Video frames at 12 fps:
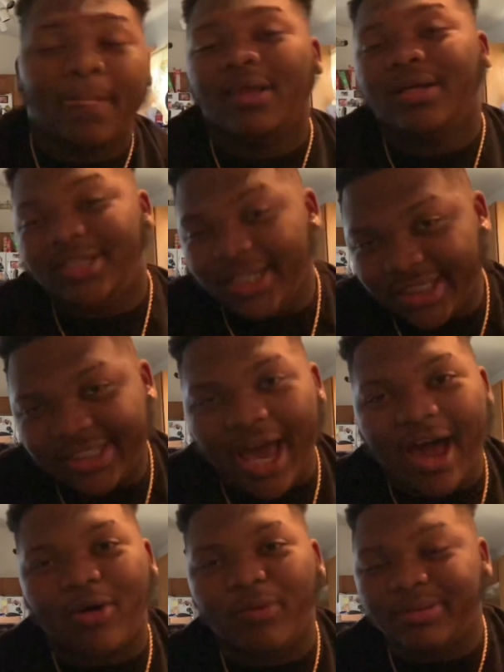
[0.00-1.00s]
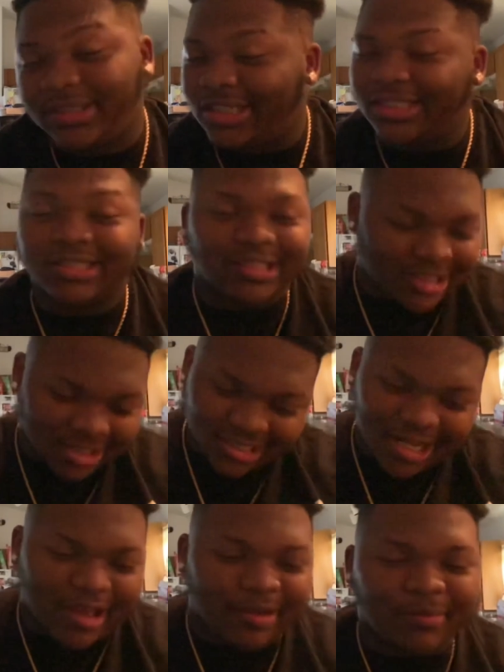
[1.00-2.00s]
D tackle position, just
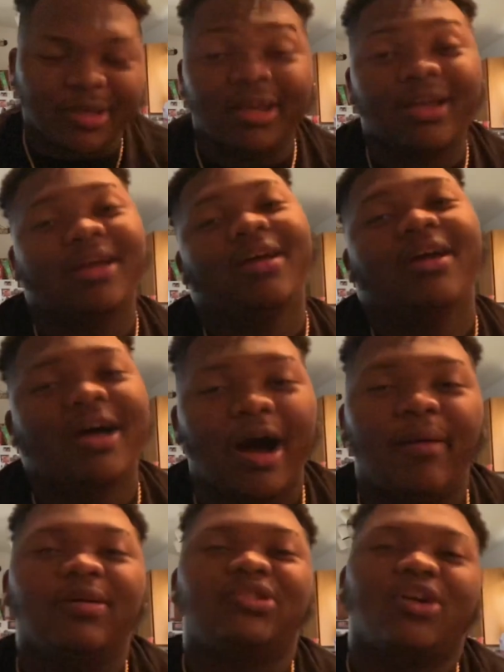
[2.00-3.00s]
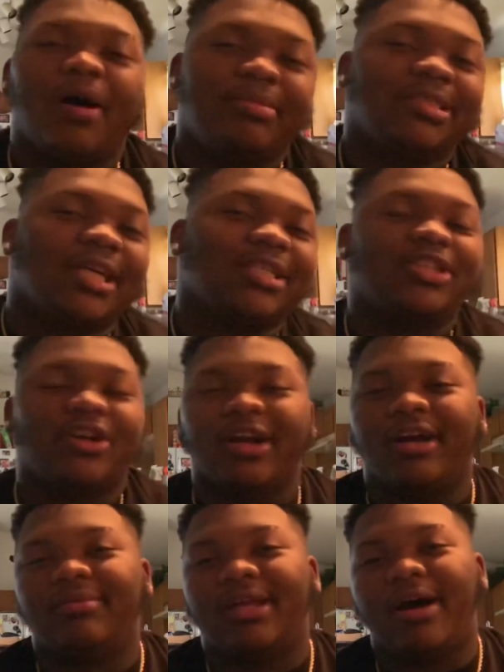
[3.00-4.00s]
like me. I'm gonna drop his
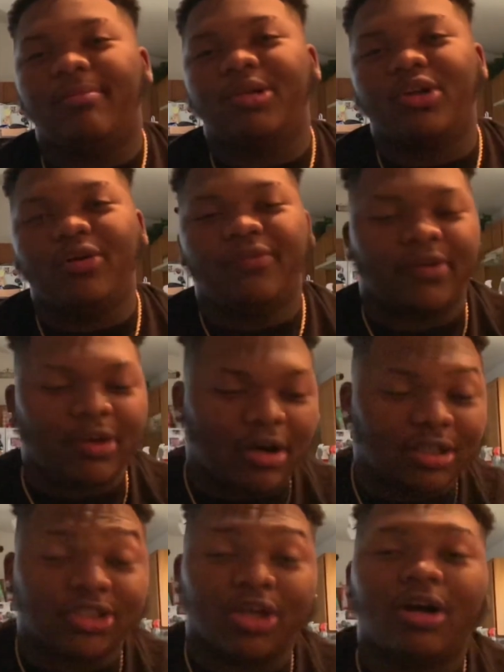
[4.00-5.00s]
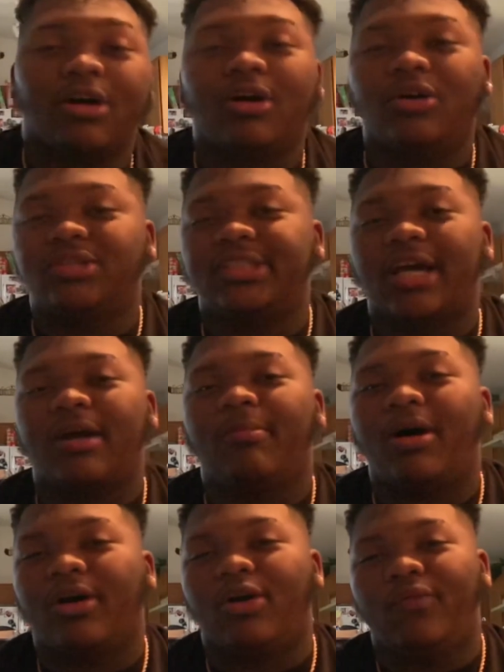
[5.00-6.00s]
Instagram down below for y'all, so y'all can go check him
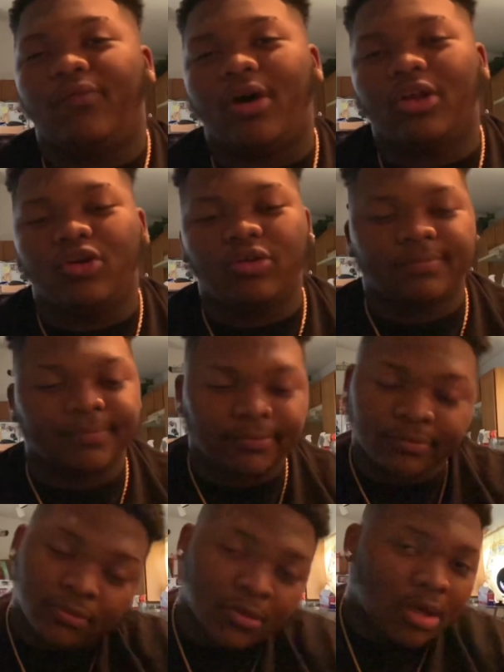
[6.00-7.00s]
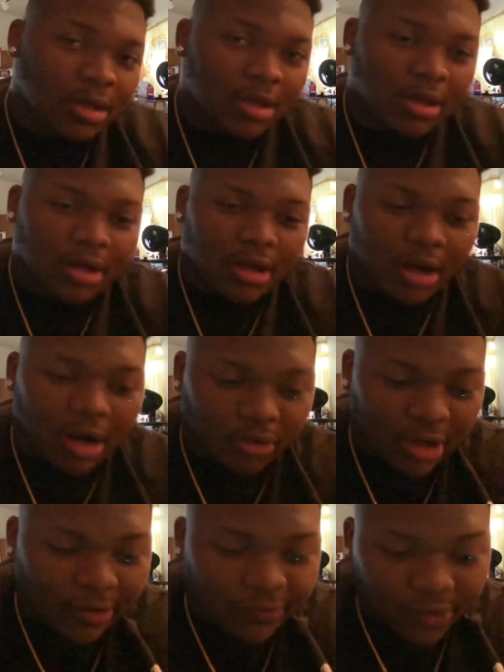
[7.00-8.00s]
out, go follow him. Uh,
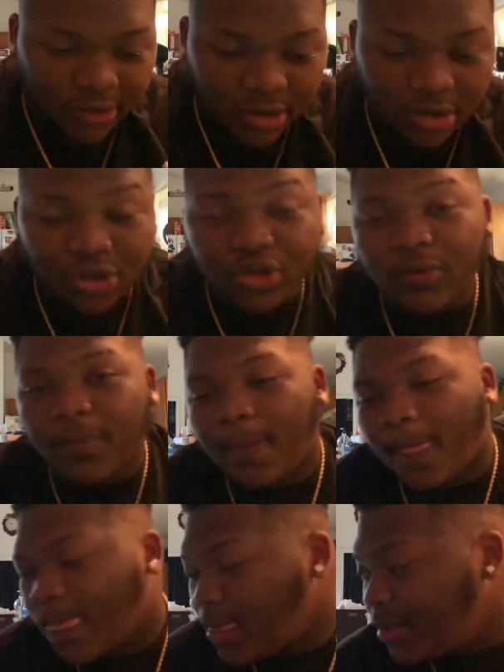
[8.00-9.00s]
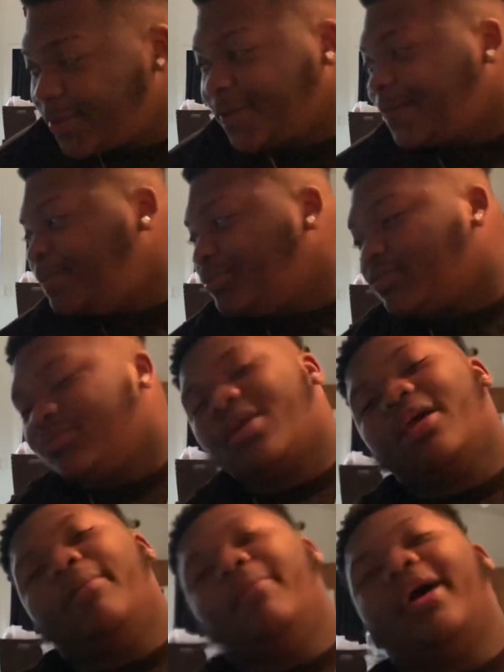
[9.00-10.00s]
without further ado,
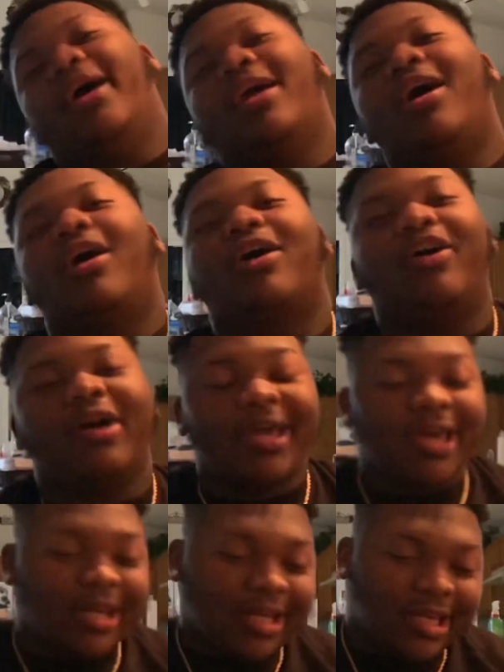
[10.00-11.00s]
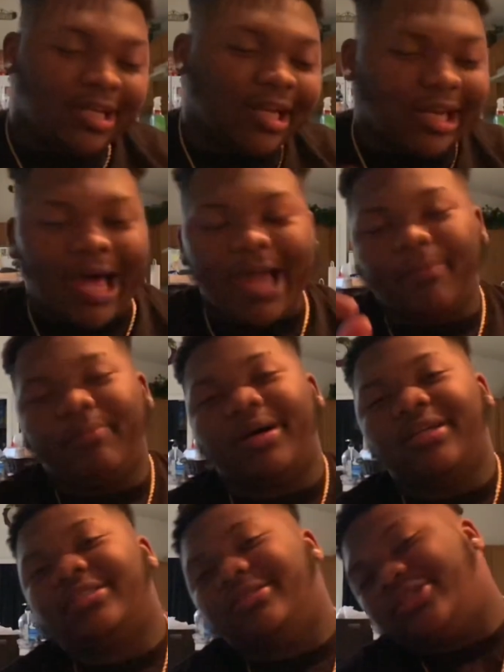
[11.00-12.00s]
man, y'all go ahead and hit the like
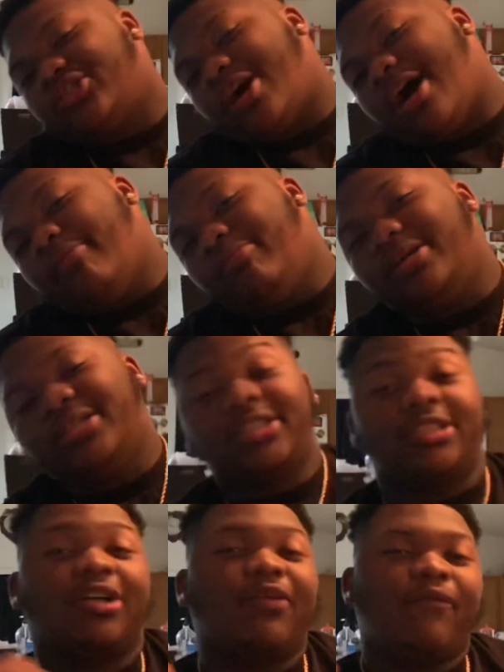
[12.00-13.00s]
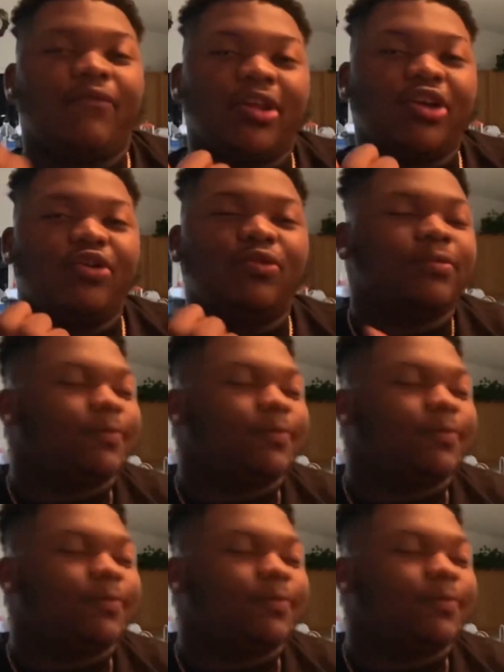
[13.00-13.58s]
button, subscribe button, share the video.